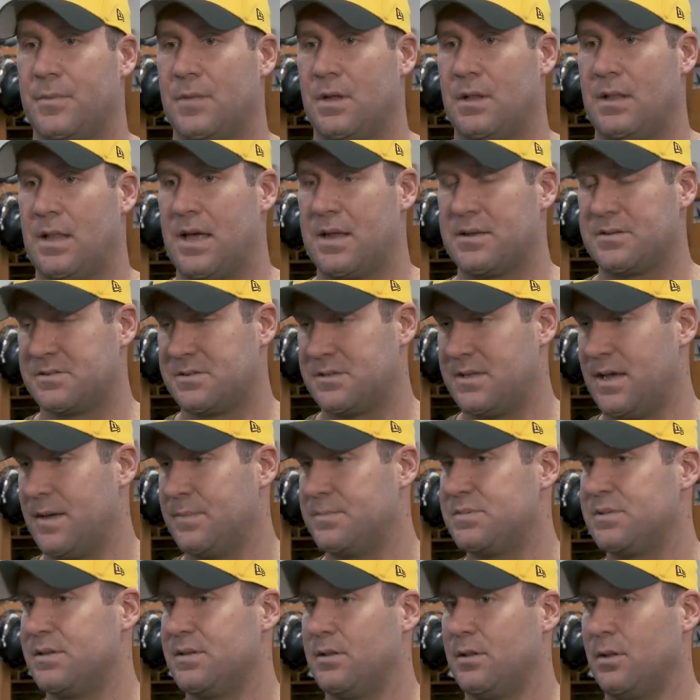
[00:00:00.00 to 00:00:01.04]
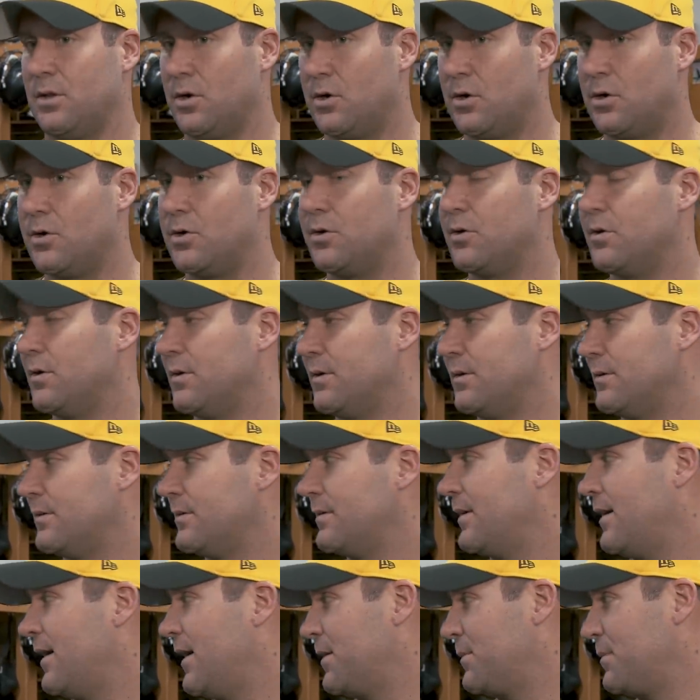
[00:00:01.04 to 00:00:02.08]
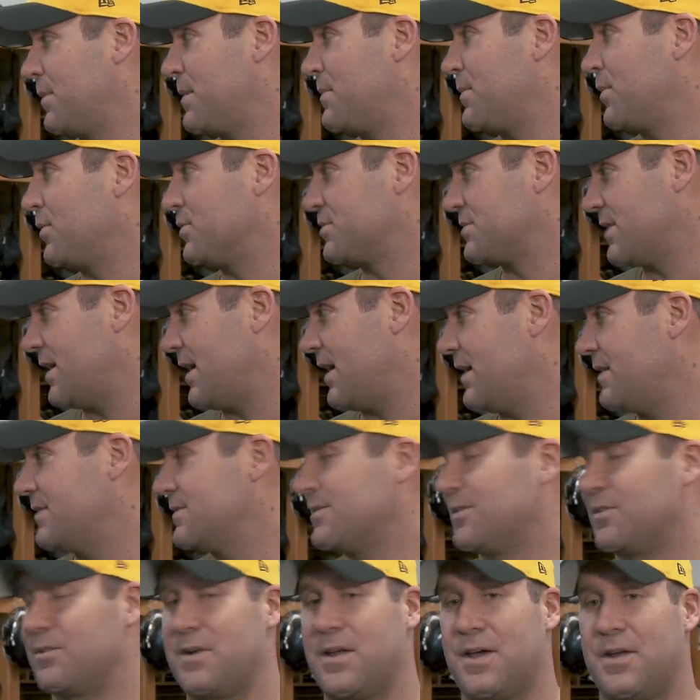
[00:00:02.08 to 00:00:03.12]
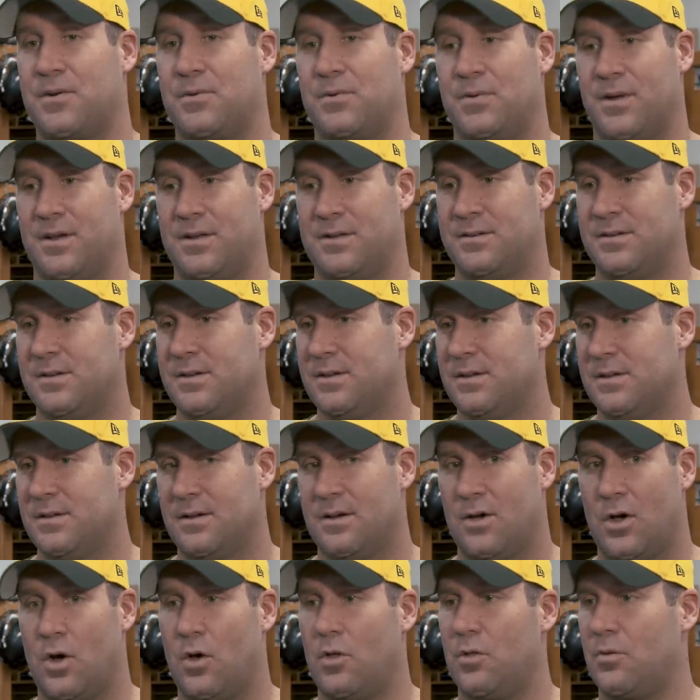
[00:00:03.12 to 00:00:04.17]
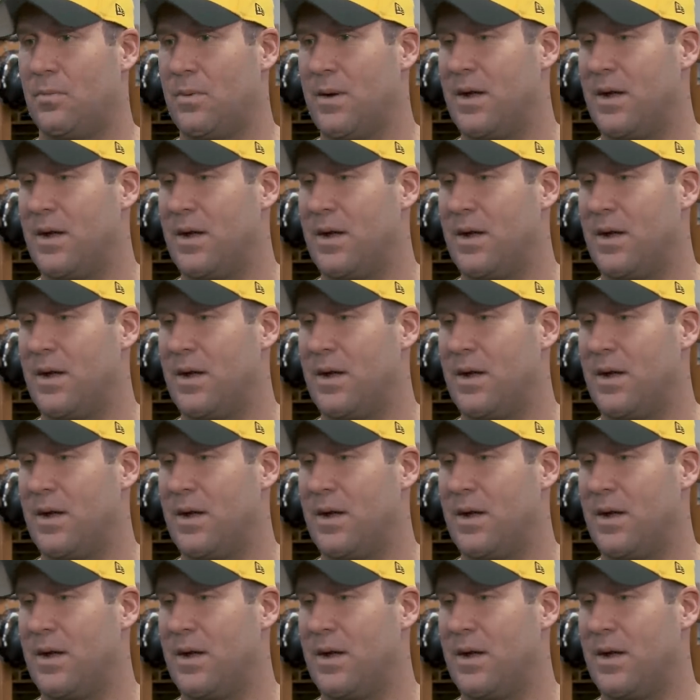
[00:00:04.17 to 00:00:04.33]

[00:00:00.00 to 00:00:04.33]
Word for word: a lot of steps and learn how to play both sides, learn how to run all the